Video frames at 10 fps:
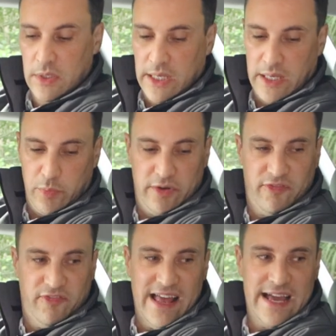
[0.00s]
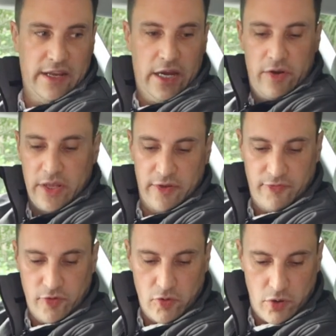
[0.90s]
with a flat area
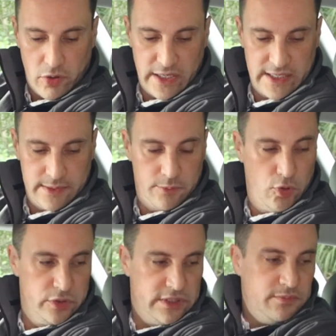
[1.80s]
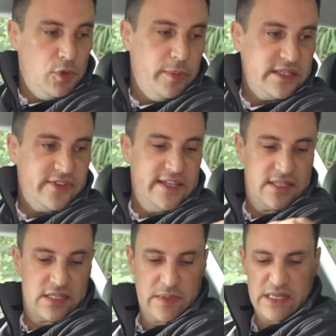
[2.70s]
for holding mobile
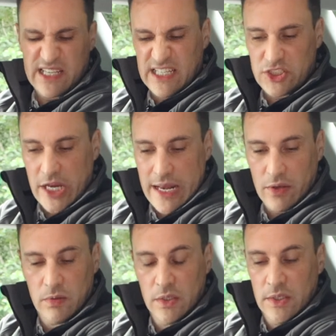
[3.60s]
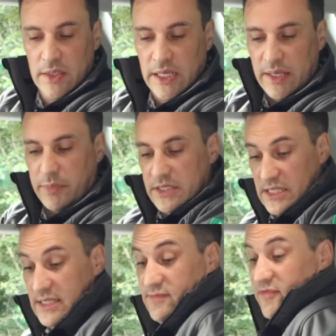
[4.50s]
devices as well, kind of shallow, but it's
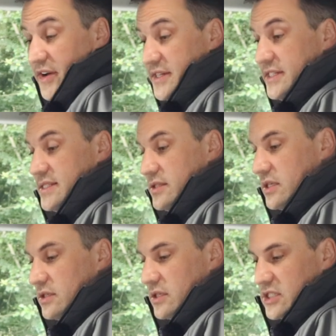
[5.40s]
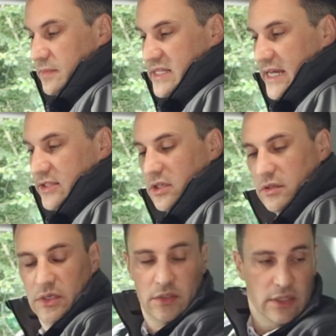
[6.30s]
a very decent and substantial
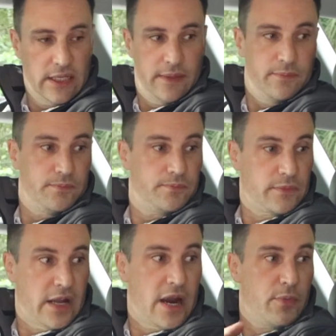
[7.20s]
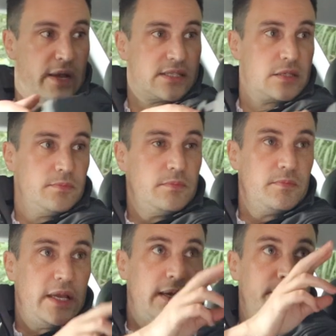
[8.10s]
armrest.
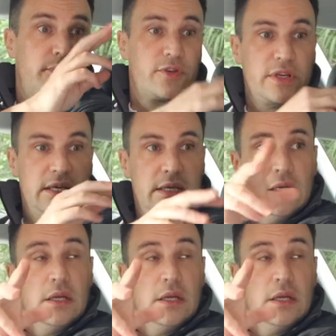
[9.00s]
3